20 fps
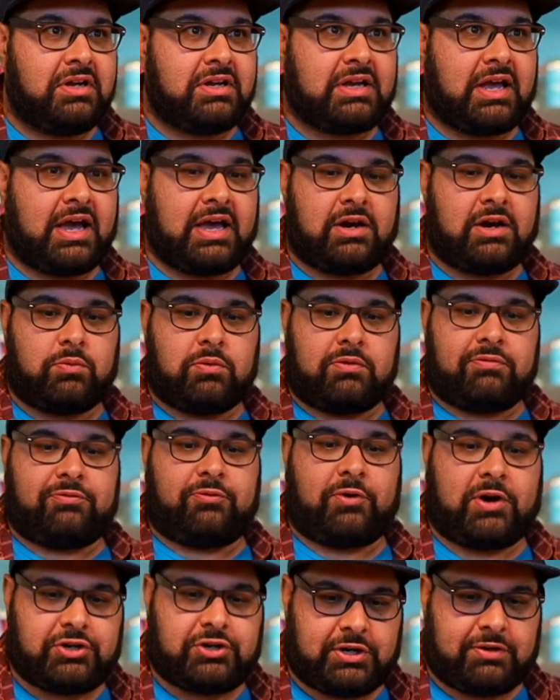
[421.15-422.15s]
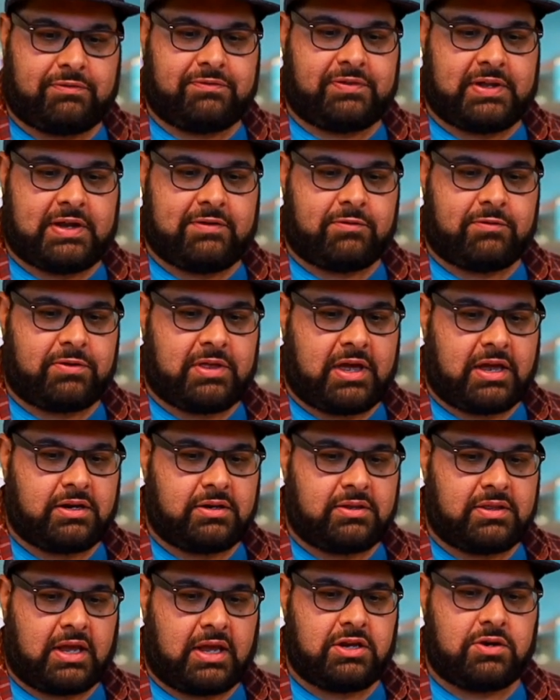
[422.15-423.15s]
kind of refreshing flavor
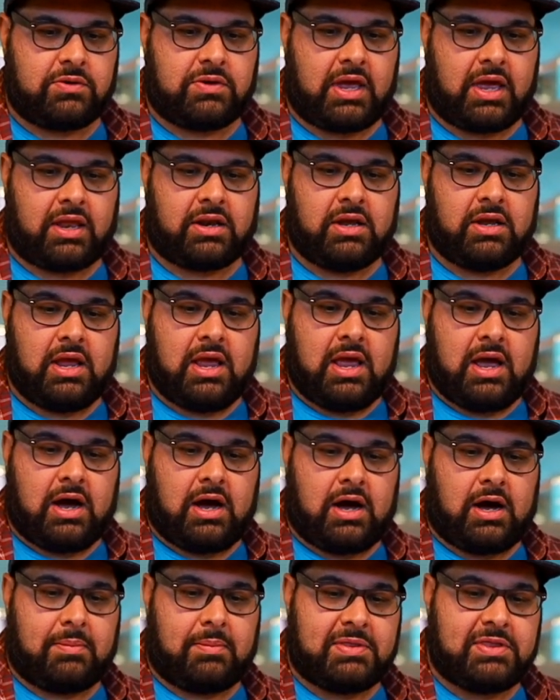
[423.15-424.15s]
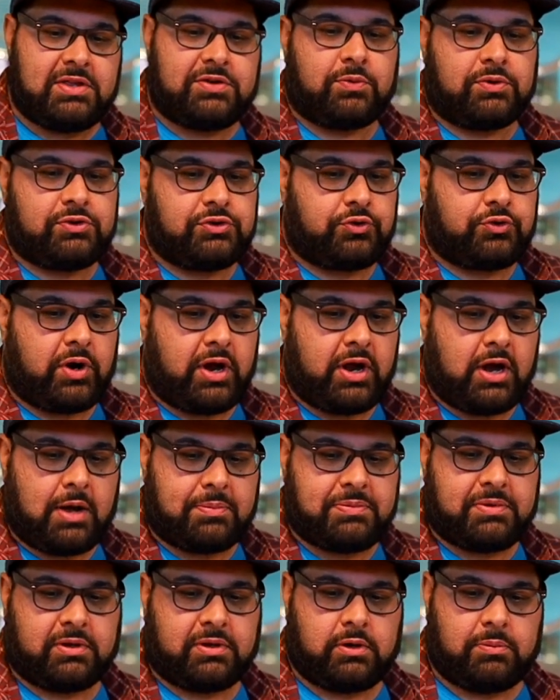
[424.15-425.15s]
that you get. And this one's dry
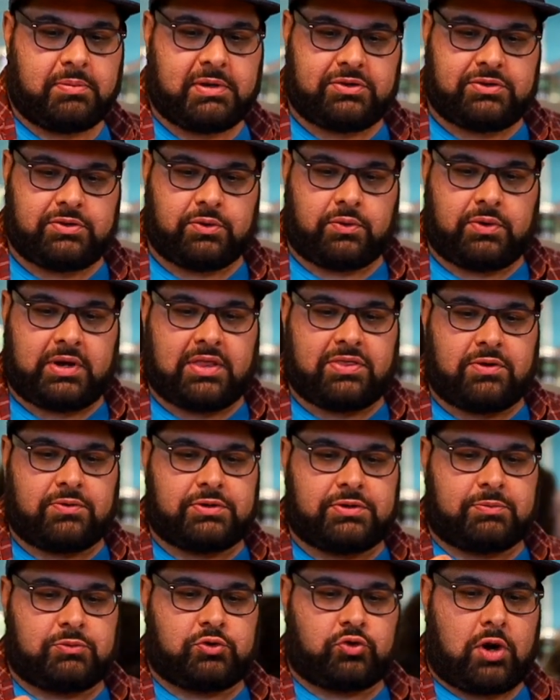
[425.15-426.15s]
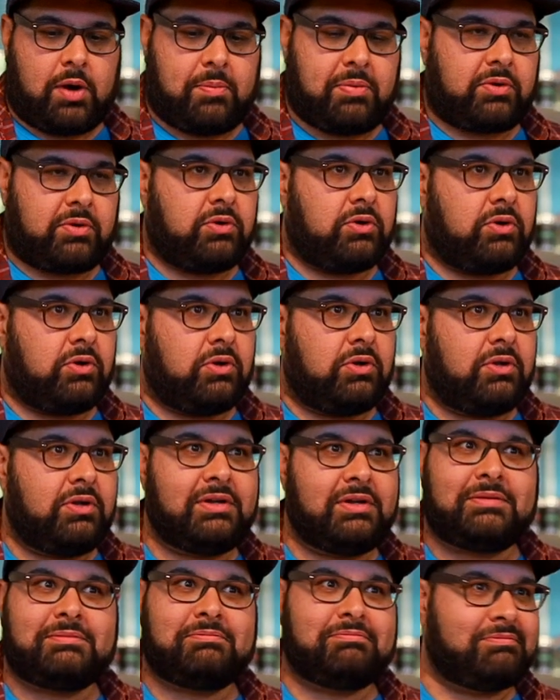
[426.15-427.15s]
hopped a little bit. So again, there's some tropical
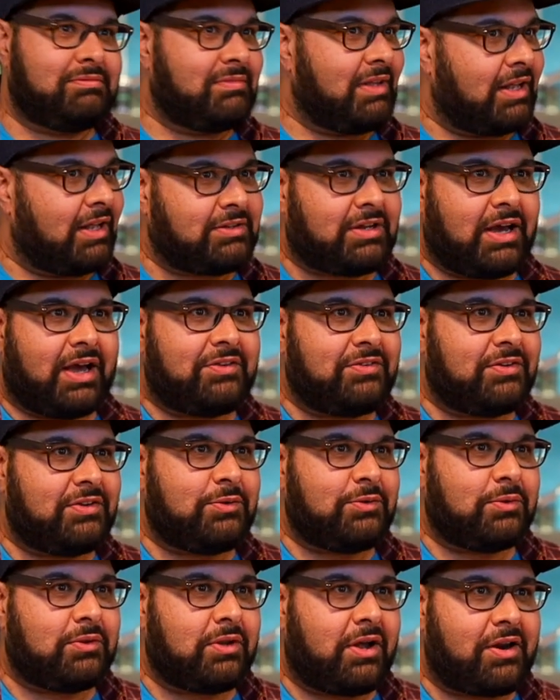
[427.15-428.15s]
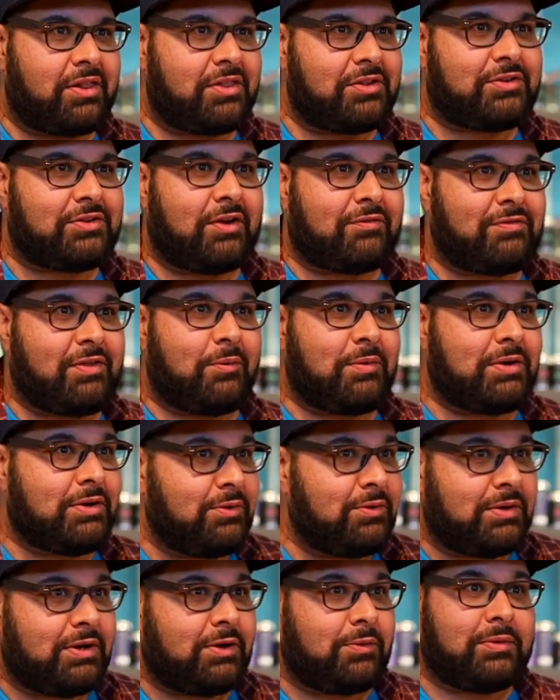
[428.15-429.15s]
that ties into a lot of the stuff that we
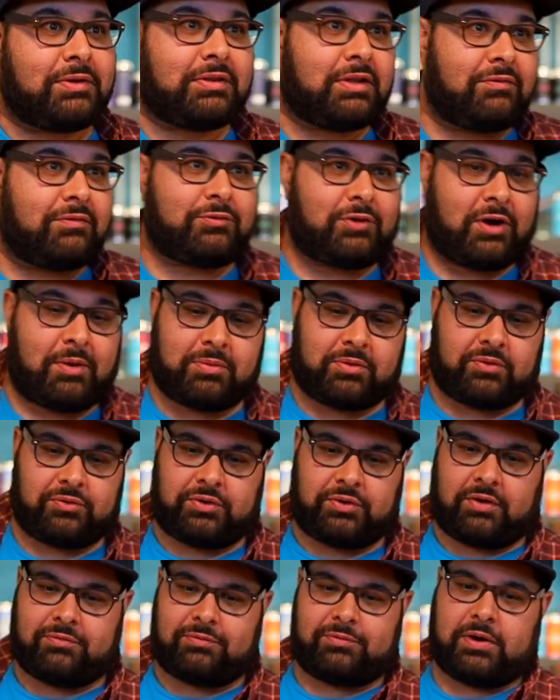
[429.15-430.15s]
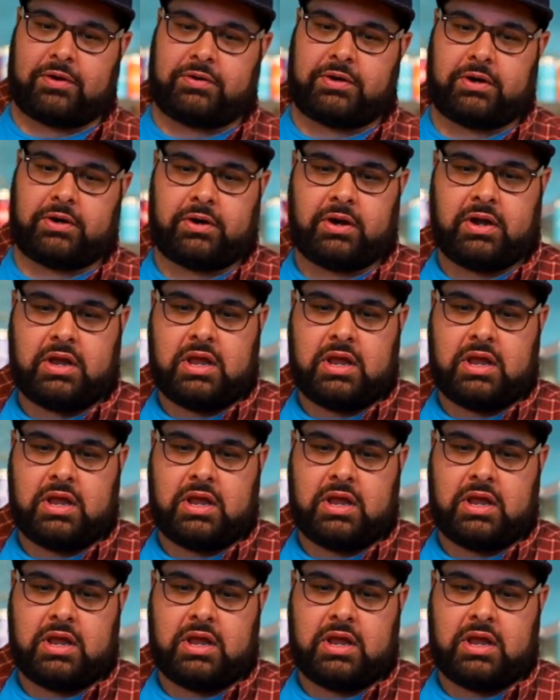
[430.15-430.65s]
do here. We love tropical stuff around here.